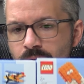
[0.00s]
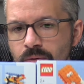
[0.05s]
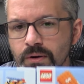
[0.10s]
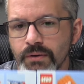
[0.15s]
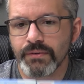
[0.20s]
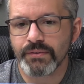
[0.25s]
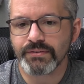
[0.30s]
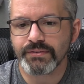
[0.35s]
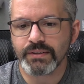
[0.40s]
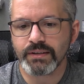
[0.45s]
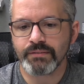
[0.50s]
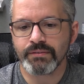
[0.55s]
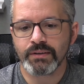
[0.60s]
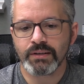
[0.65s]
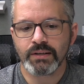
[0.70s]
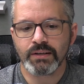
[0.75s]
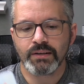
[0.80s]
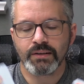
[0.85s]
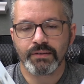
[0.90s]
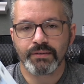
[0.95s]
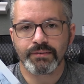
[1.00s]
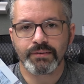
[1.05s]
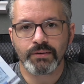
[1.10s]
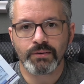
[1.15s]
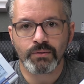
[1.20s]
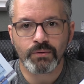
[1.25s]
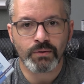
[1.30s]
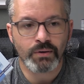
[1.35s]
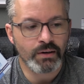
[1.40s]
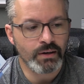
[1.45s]
worth of stuff.
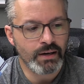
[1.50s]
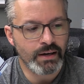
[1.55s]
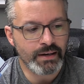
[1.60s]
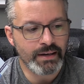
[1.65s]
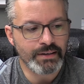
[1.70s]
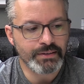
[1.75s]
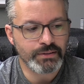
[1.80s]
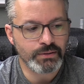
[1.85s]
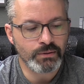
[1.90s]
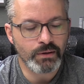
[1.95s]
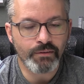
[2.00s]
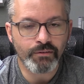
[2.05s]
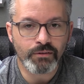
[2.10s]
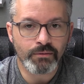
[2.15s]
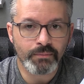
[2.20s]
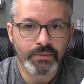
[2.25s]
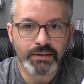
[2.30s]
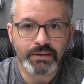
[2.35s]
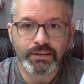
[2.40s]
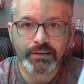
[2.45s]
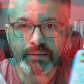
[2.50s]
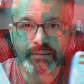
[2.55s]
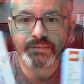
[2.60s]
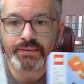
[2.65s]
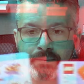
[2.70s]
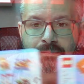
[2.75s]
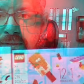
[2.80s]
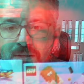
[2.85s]
So I got two of them. I don't know